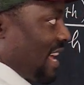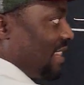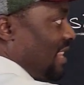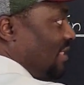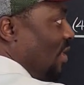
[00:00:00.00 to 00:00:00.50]

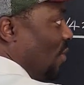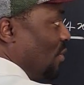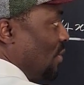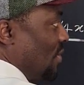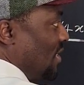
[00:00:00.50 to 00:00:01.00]
that this goes
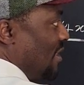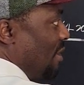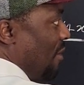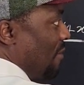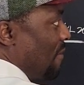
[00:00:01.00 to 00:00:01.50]
to
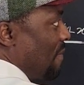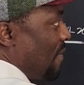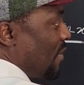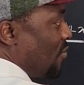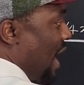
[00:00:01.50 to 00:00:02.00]
0,
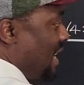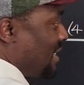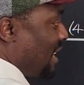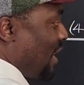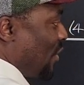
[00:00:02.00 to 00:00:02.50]
right?
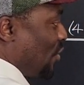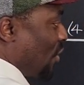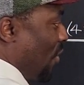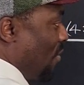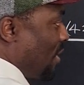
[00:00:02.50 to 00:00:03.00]
So